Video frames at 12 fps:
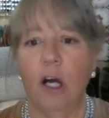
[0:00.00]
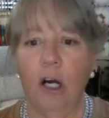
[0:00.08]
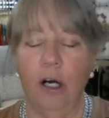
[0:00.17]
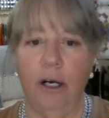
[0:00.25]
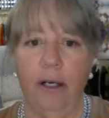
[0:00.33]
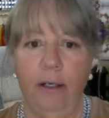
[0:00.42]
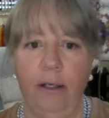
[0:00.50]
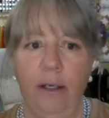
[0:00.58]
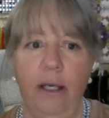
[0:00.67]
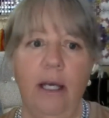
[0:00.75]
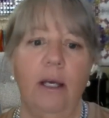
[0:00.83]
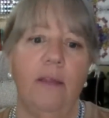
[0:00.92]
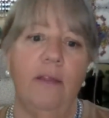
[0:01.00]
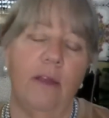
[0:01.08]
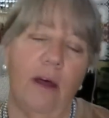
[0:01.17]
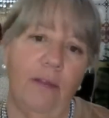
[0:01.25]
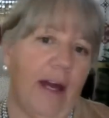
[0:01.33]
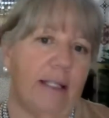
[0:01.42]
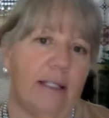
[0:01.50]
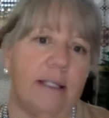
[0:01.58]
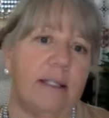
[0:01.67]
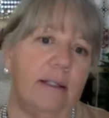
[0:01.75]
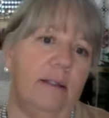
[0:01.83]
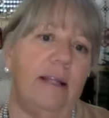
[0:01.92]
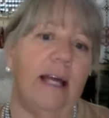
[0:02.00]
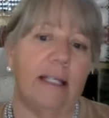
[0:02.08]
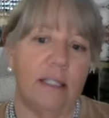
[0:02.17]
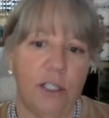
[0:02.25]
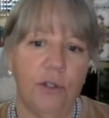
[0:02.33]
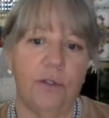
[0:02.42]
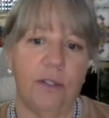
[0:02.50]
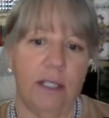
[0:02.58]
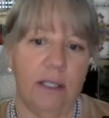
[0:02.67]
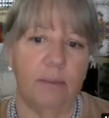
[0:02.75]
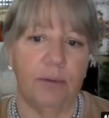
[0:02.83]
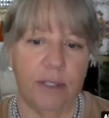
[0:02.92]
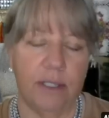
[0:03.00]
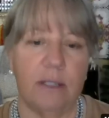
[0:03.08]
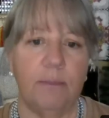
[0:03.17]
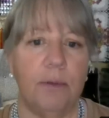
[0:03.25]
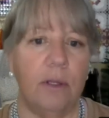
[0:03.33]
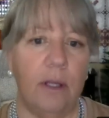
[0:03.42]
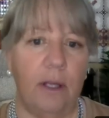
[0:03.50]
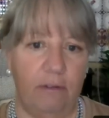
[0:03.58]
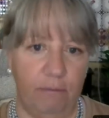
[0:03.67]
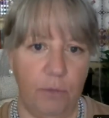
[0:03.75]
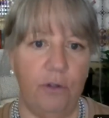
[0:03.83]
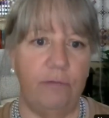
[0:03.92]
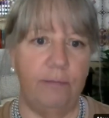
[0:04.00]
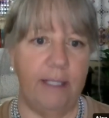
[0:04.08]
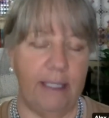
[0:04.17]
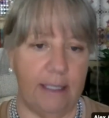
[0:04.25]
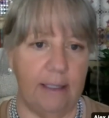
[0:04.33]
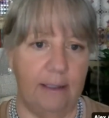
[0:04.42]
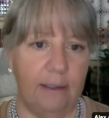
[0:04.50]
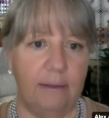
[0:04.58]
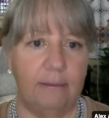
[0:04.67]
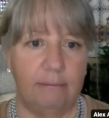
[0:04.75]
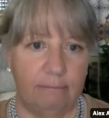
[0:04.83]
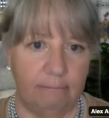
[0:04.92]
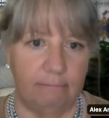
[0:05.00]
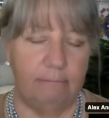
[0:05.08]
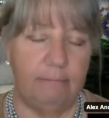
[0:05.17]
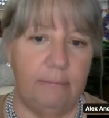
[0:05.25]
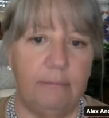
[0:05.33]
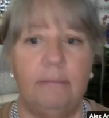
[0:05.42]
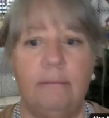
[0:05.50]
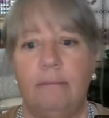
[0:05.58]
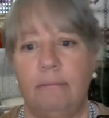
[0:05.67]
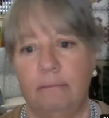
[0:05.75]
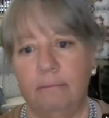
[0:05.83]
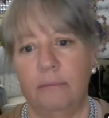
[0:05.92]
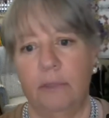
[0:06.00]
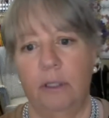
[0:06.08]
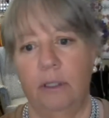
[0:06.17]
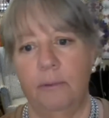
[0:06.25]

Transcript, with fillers: to dark. That's using the principle of movement. You know, I'm